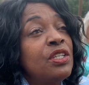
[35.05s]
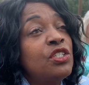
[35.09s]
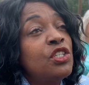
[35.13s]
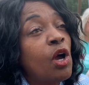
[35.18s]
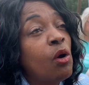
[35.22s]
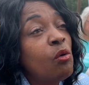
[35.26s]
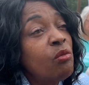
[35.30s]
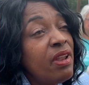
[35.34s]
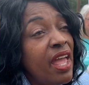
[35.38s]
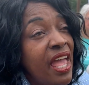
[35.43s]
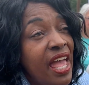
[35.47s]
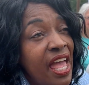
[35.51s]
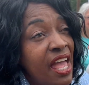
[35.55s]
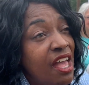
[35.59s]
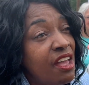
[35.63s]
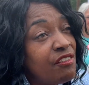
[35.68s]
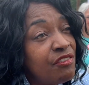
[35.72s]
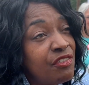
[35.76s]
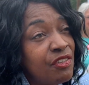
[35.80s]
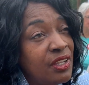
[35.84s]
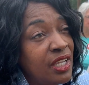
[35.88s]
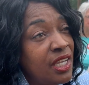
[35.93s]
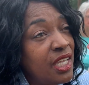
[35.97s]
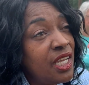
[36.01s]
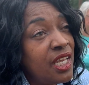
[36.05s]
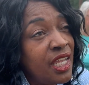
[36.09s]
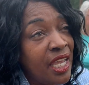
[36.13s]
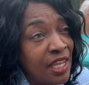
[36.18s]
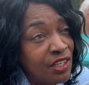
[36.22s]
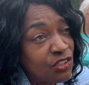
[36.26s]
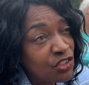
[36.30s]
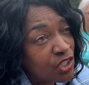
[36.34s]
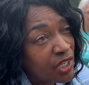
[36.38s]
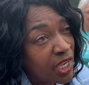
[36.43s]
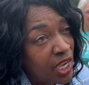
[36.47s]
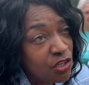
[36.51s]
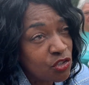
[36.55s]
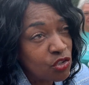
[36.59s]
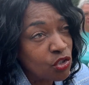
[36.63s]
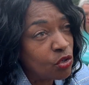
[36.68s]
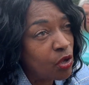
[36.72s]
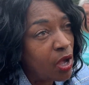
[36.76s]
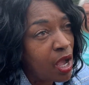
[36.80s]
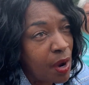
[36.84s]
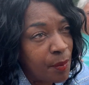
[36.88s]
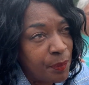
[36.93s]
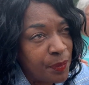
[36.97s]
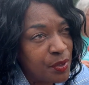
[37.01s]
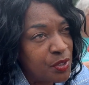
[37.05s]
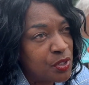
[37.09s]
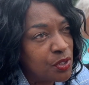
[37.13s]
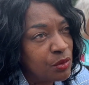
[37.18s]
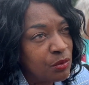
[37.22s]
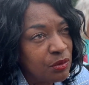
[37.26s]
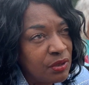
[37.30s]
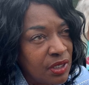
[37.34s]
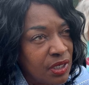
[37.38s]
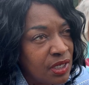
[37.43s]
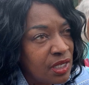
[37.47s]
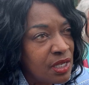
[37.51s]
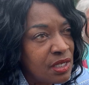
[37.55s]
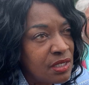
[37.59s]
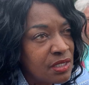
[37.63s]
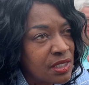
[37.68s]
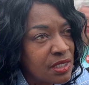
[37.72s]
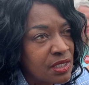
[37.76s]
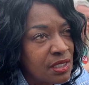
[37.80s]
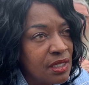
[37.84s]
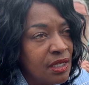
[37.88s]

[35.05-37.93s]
don't have any educational opportunities.